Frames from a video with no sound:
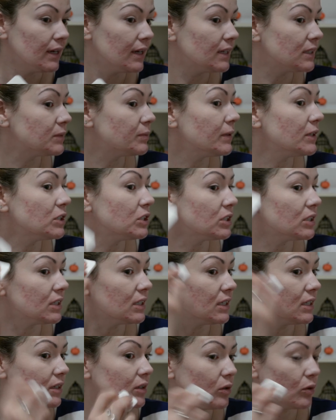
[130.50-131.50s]

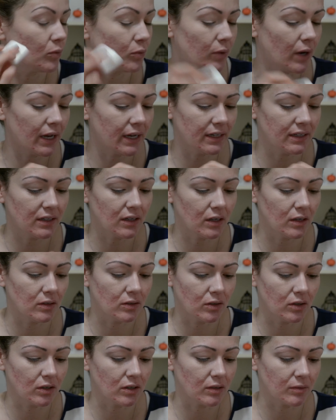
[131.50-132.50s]
especially right
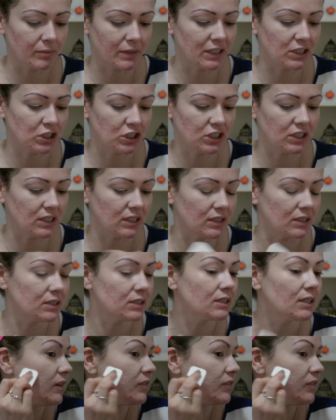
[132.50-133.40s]
along my cheeks.